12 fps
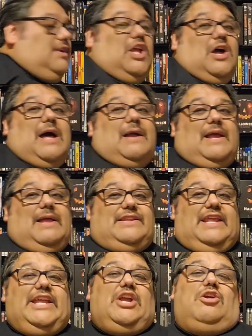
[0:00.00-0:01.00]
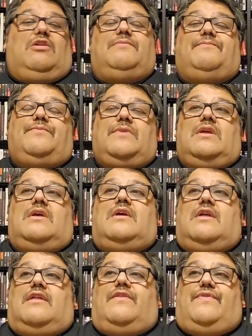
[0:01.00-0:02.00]
I did hear
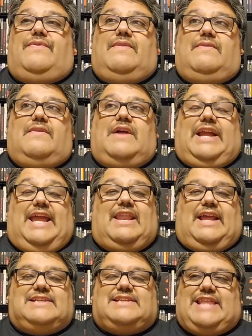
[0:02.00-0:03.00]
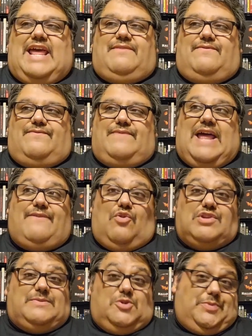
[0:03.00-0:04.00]
again, like I said, that
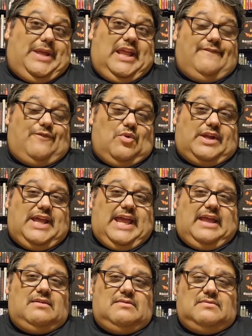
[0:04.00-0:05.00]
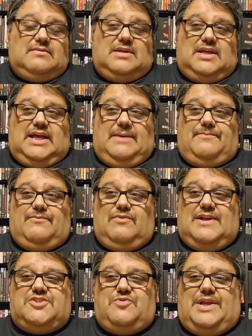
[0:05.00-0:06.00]
version is supposed to be getting a 4K
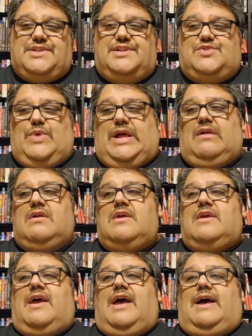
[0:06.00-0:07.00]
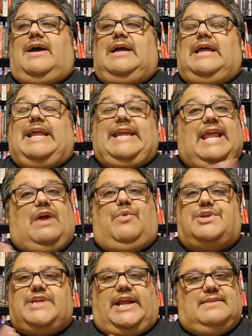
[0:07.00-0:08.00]
restoration as well. And again, I
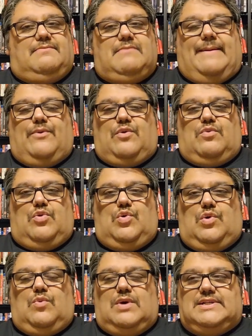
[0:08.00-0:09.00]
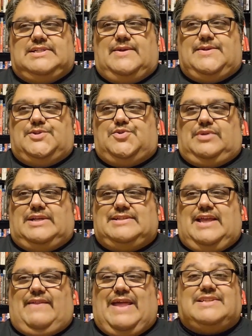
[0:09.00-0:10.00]
wish I could remember who it was that supposed to release
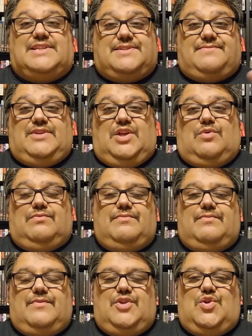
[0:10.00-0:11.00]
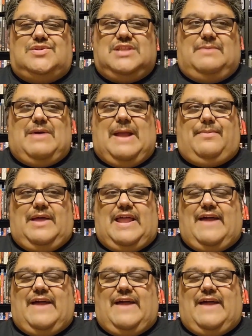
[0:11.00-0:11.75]
that. And that's just news in the pipeline.